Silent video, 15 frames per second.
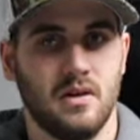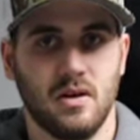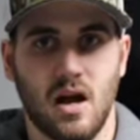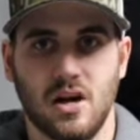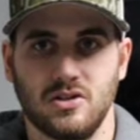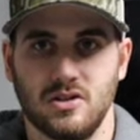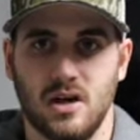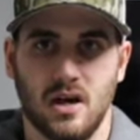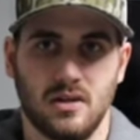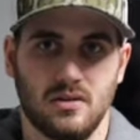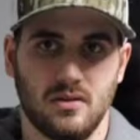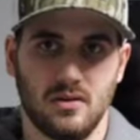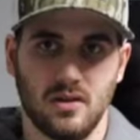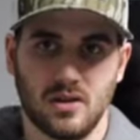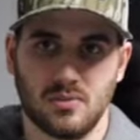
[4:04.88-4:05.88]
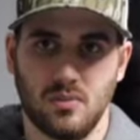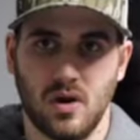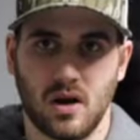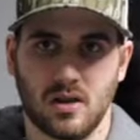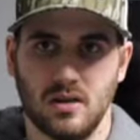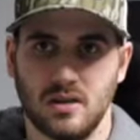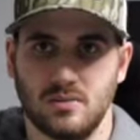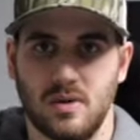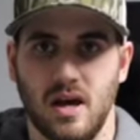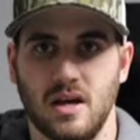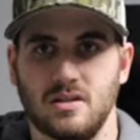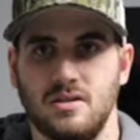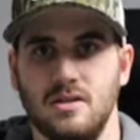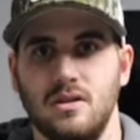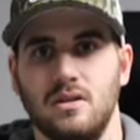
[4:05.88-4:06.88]
I shot this buck this
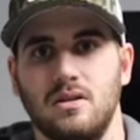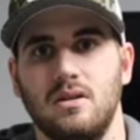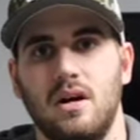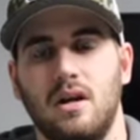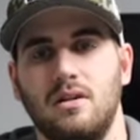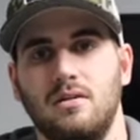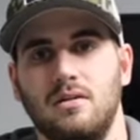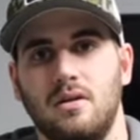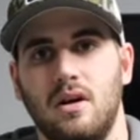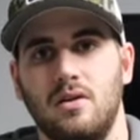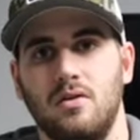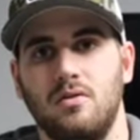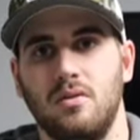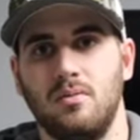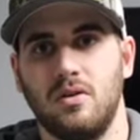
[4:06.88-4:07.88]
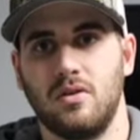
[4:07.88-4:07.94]
past year on November